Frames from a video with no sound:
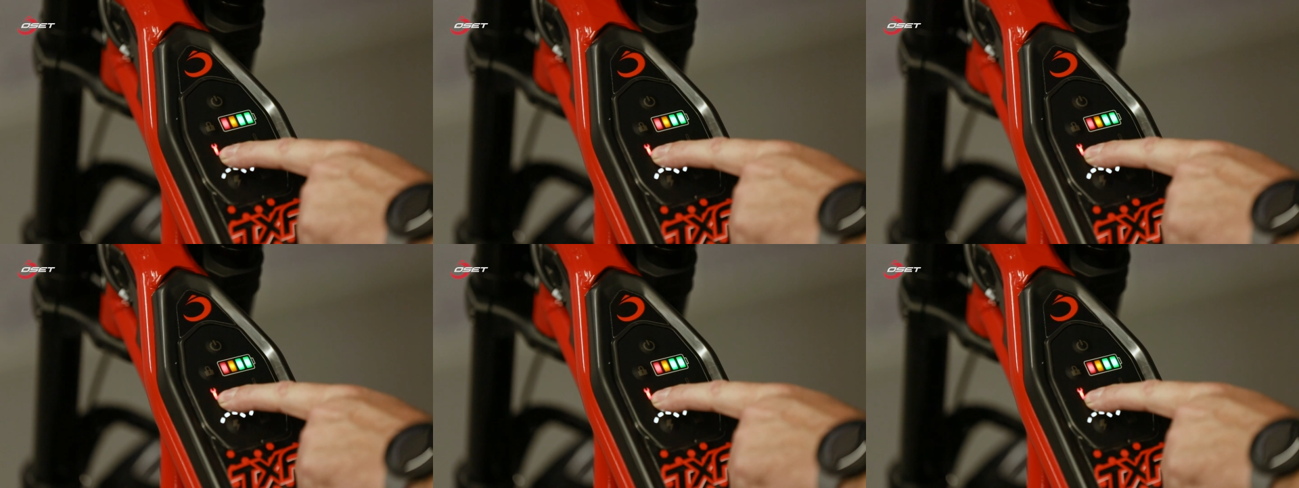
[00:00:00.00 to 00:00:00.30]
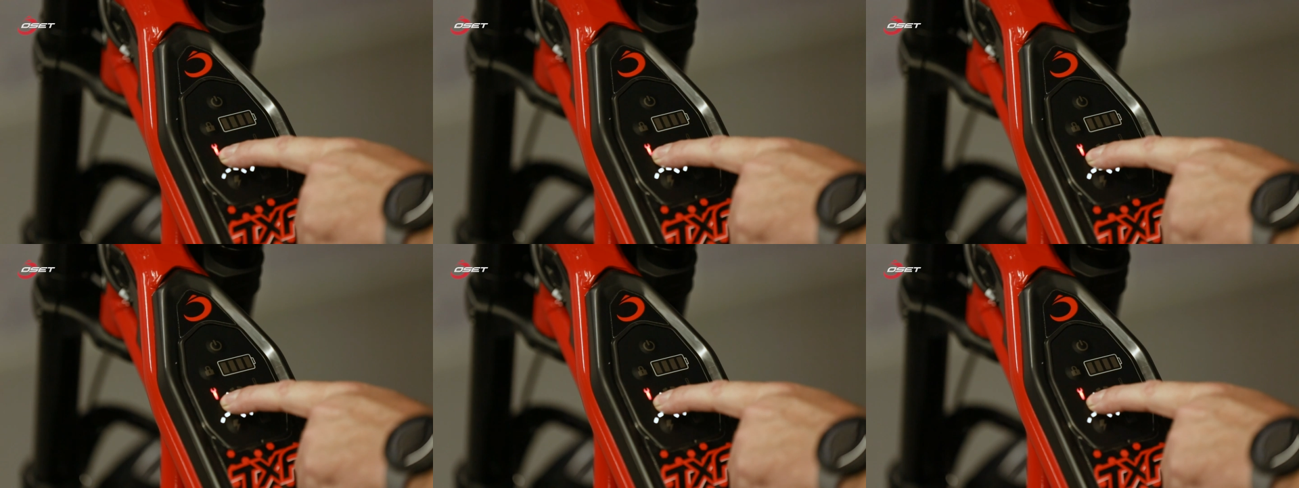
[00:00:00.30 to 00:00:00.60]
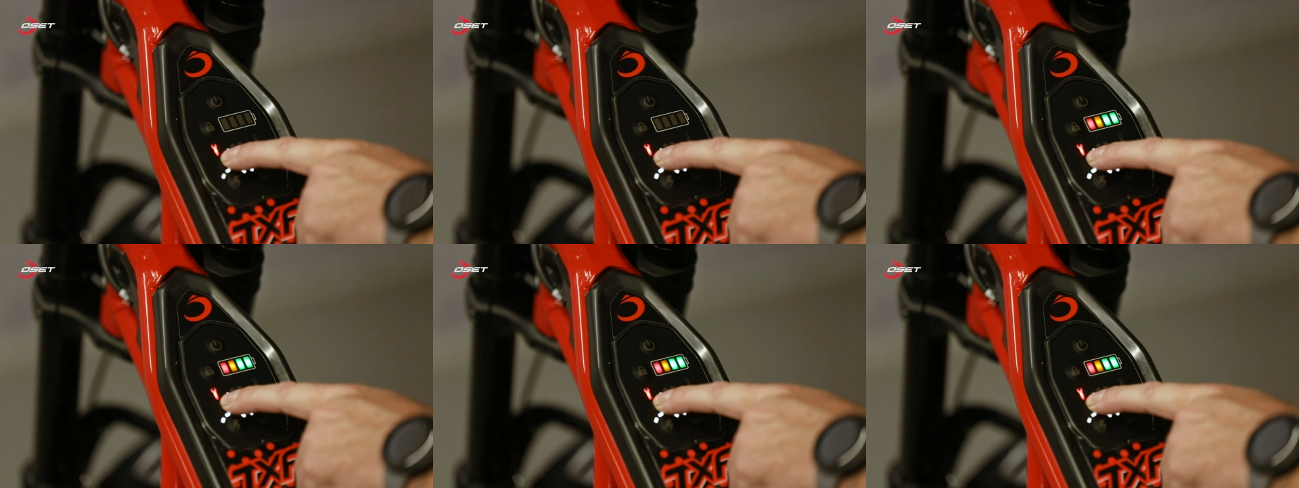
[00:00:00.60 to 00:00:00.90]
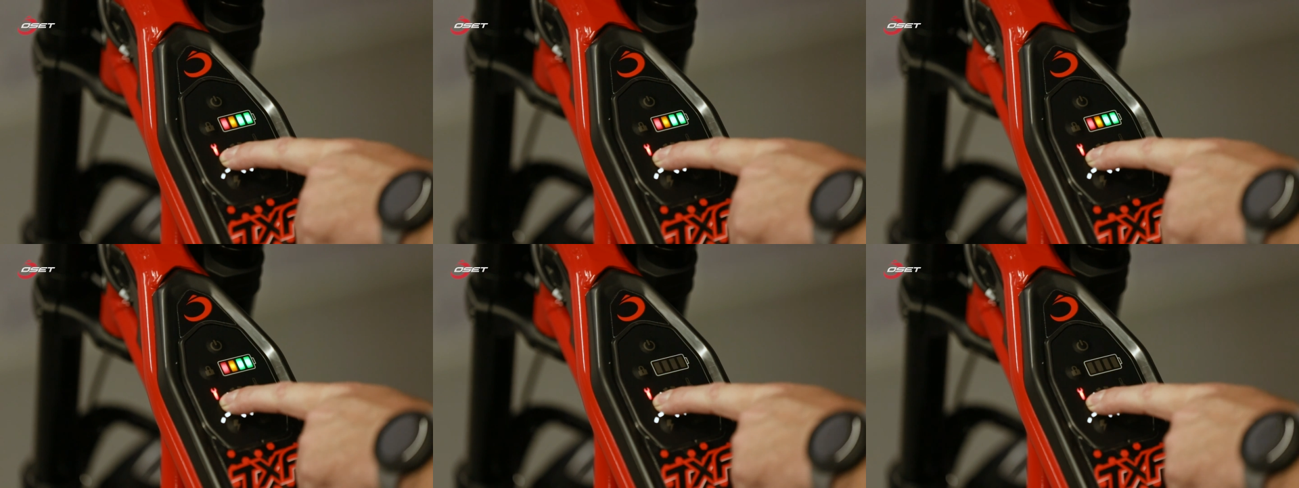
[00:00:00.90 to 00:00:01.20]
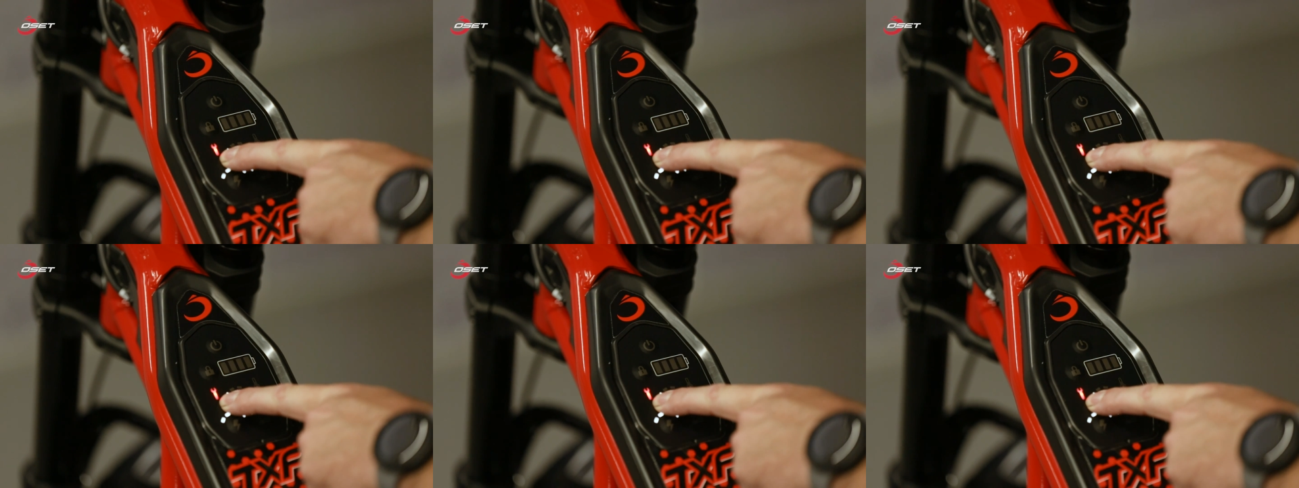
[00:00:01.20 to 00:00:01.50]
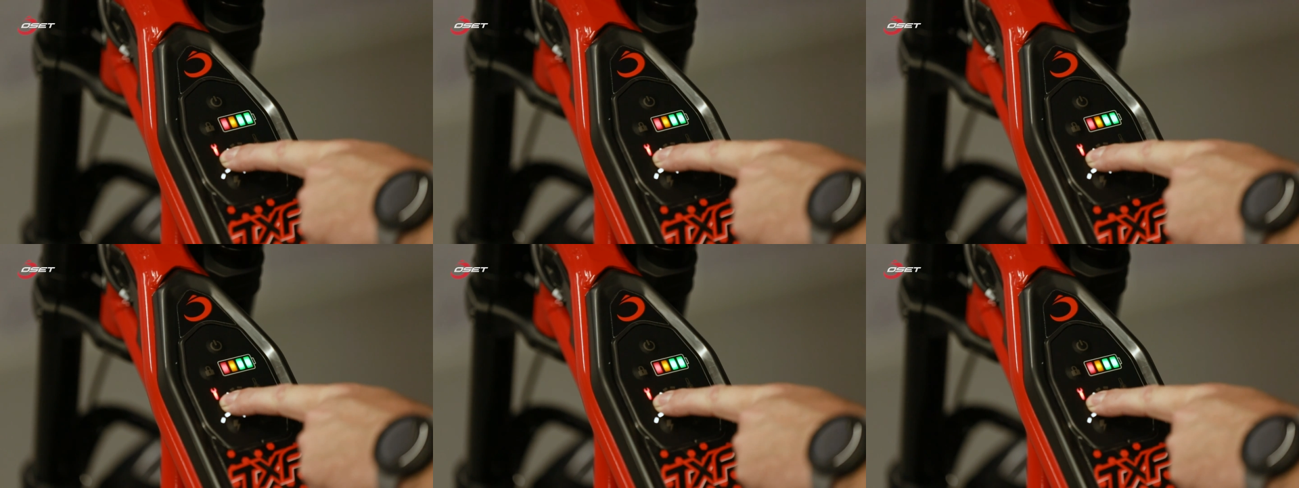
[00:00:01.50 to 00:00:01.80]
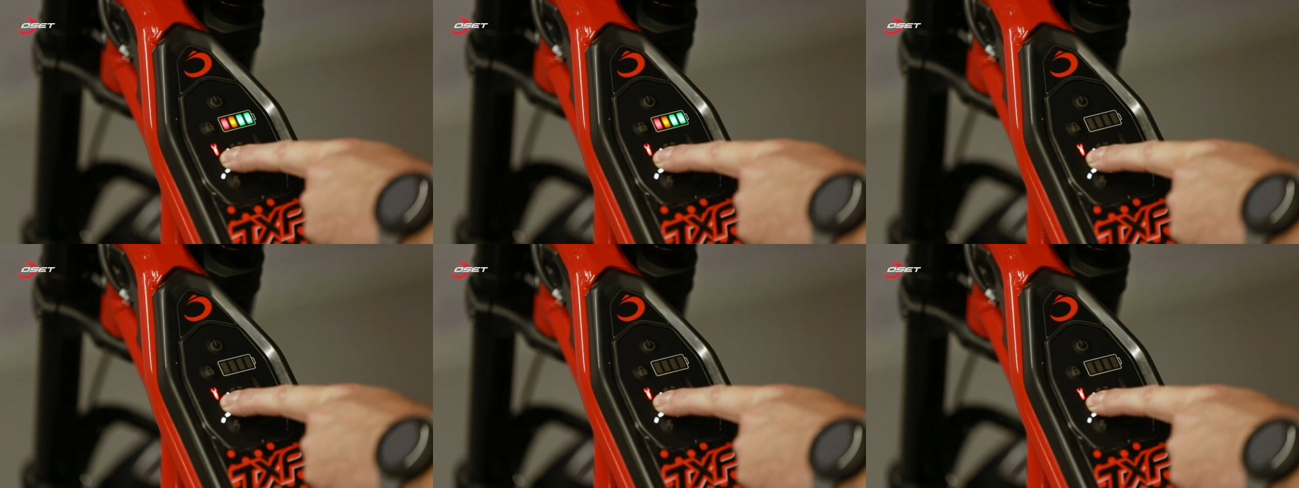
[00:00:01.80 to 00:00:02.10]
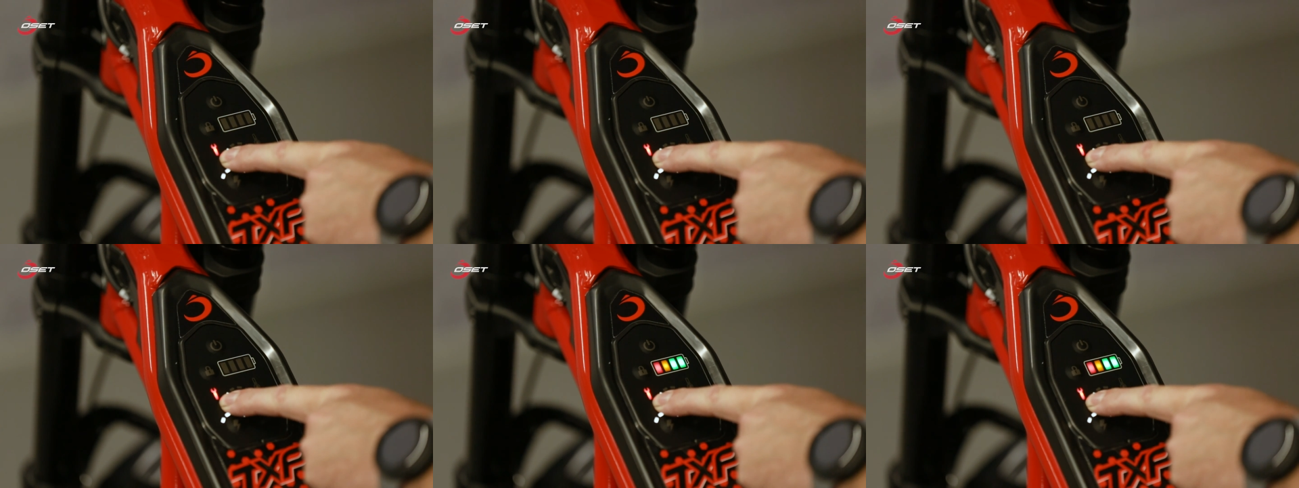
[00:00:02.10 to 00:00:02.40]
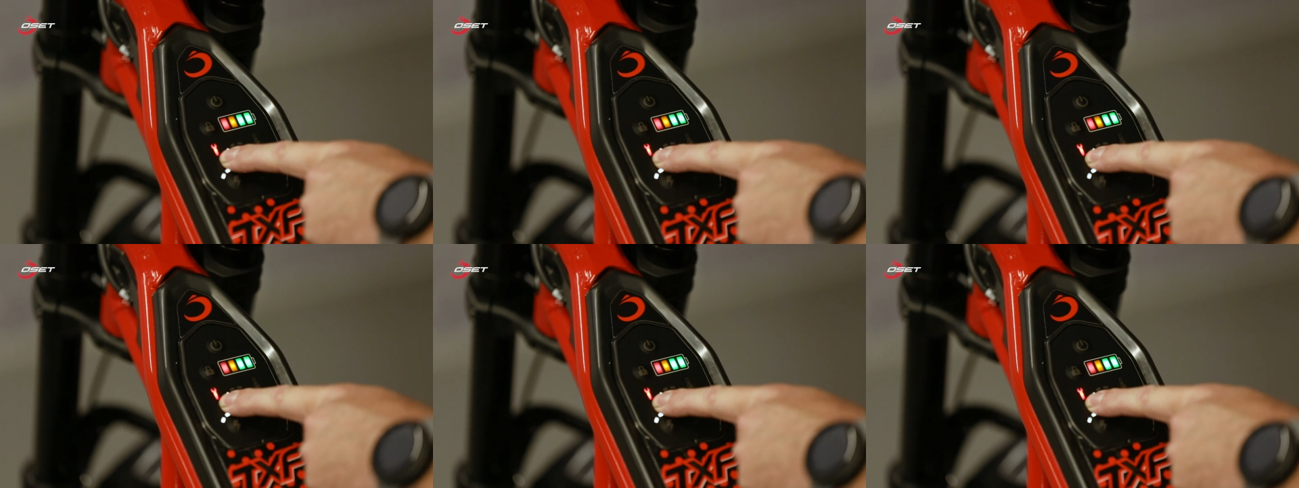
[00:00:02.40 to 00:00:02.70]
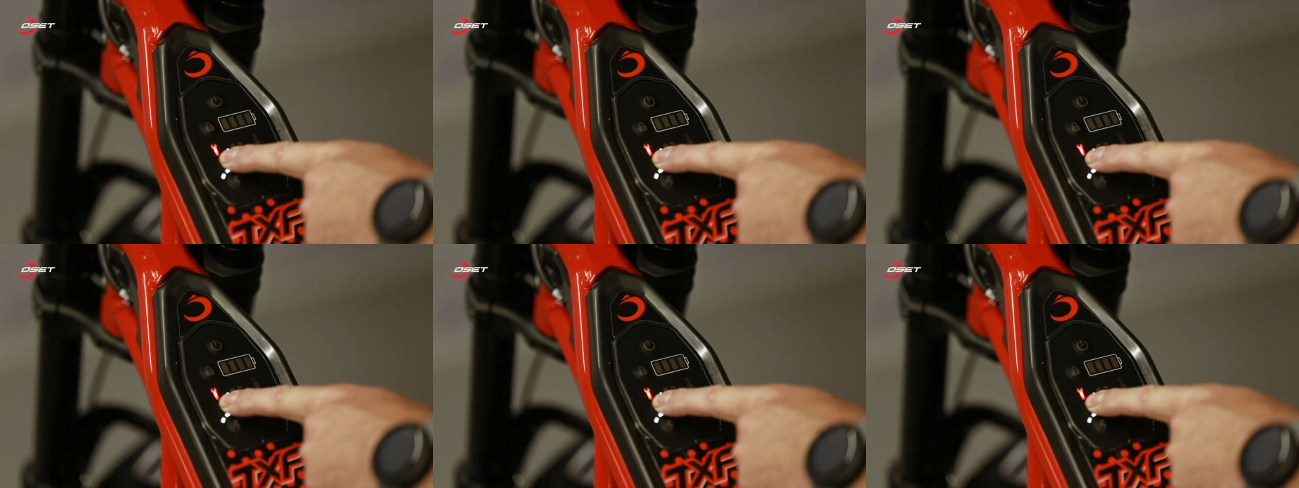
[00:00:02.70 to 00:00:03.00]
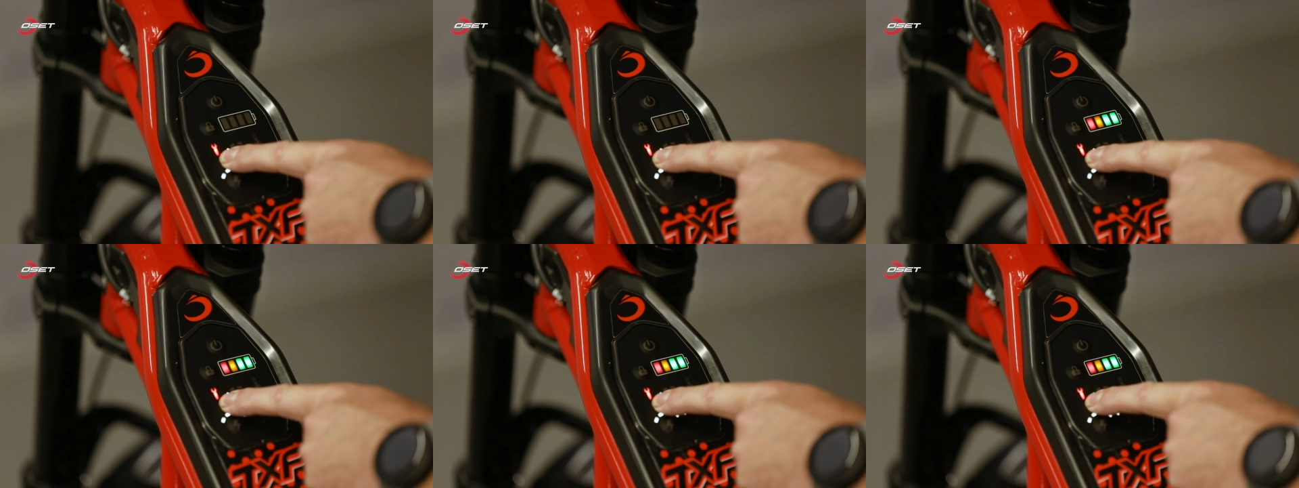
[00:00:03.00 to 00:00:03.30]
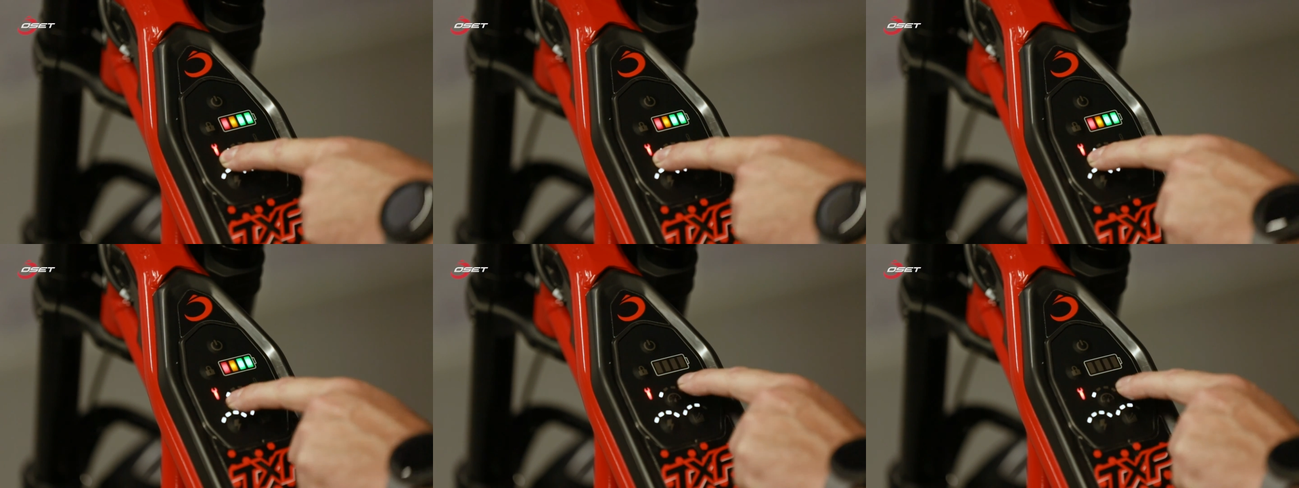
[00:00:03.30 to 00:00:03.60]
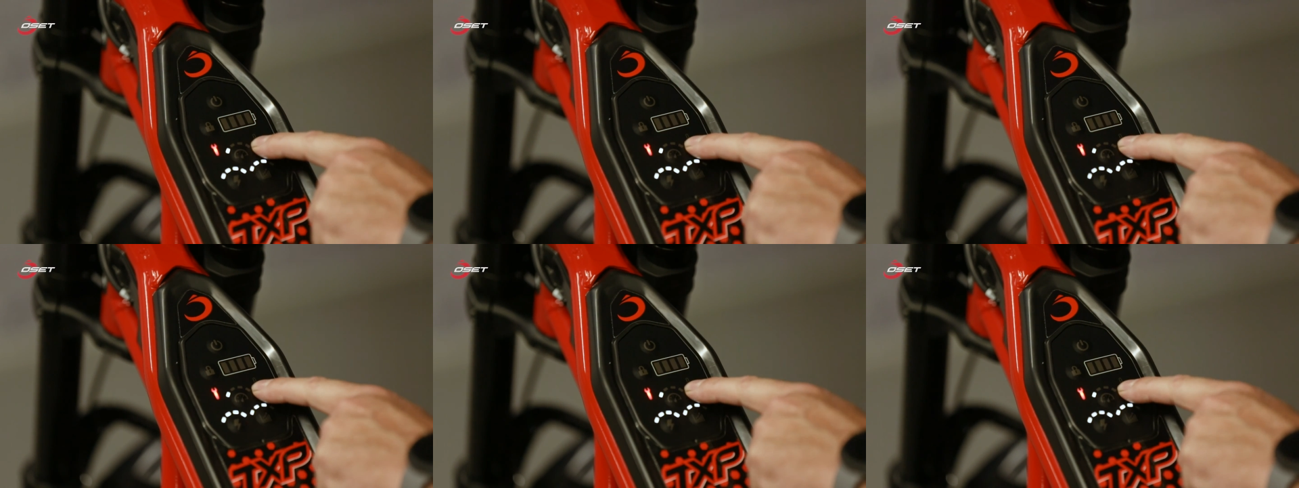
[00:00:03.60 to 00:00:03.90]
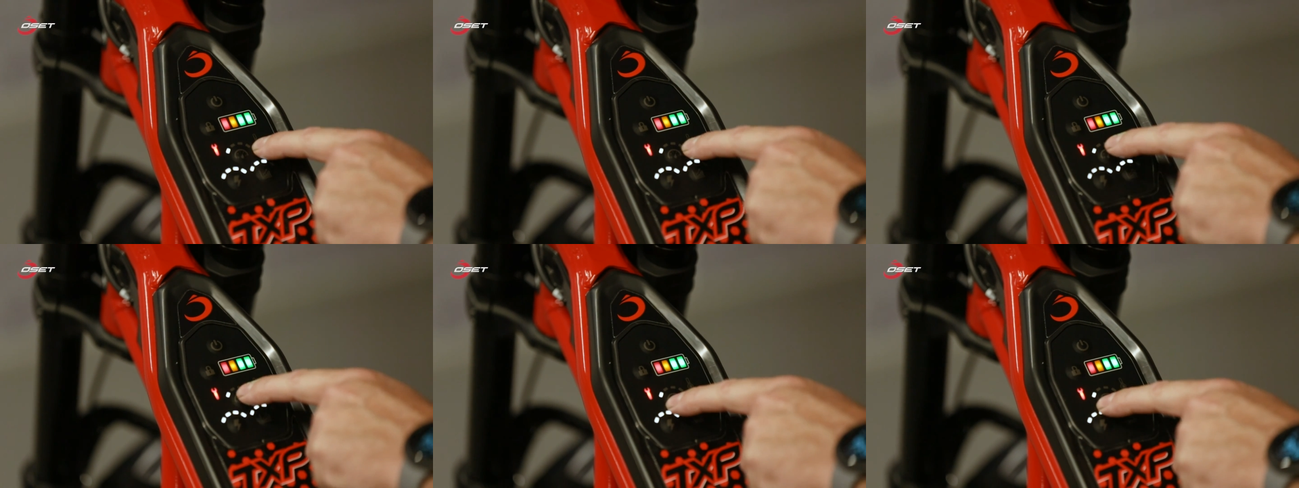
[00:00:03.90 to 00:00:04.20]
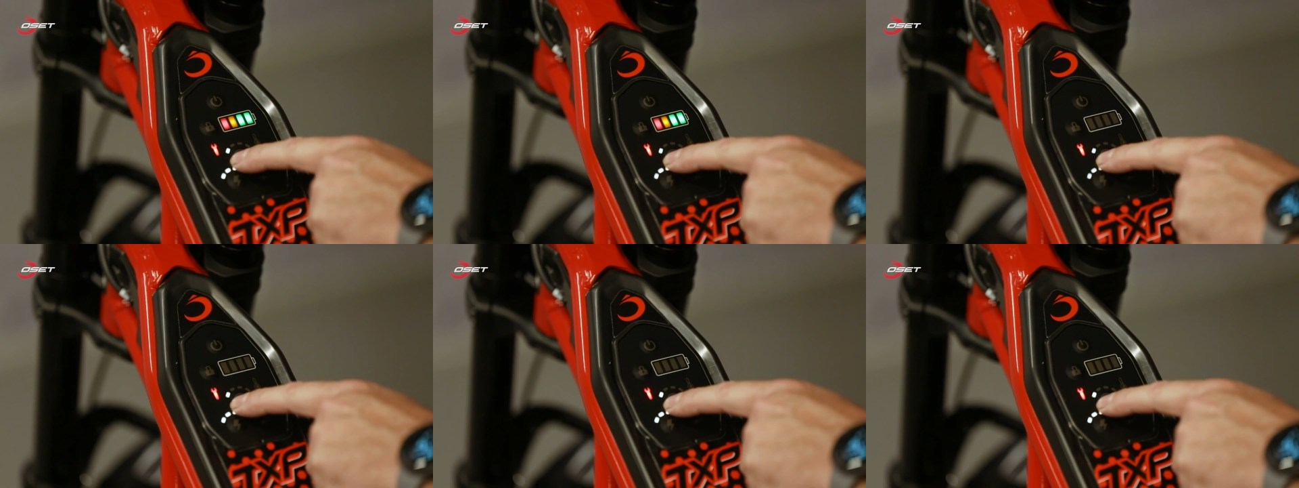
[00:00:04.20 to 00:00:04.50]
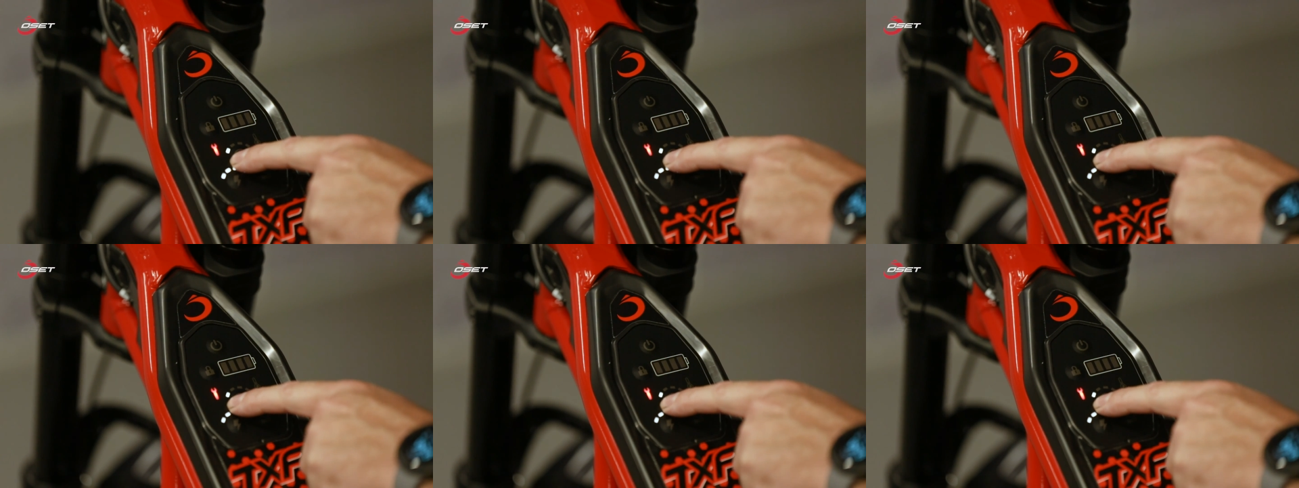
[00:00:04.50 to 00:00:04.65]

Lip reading: (no speaker visible)